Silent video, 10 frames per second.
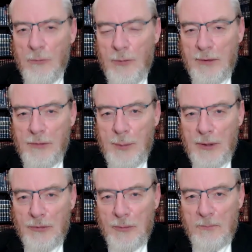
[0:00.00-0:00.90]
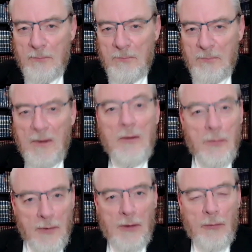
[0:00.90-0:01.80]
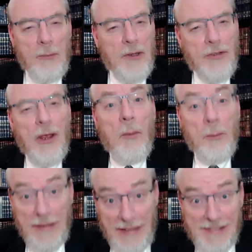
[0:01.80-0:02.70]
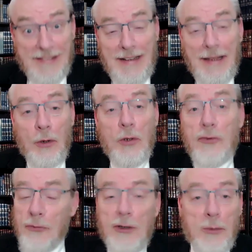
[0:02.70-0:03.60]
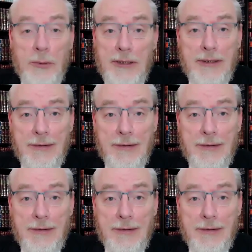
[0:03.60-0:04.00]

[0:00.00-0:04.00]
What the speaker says: very special. Thank you very much. Please click on straight away.